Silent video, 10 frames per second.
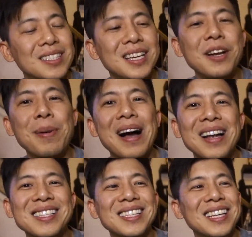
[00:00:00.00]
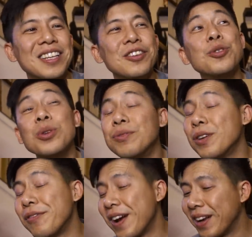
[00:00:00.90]
Tigger Pods into the
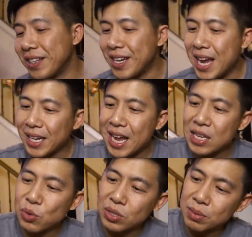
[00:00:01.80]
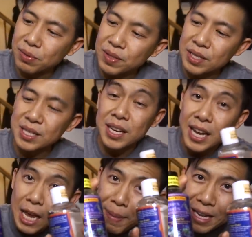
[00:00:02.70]
45-gallon tank, as well as some of these
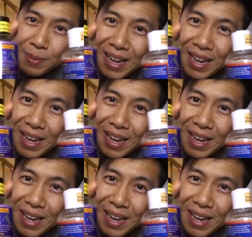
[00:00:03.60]
Apex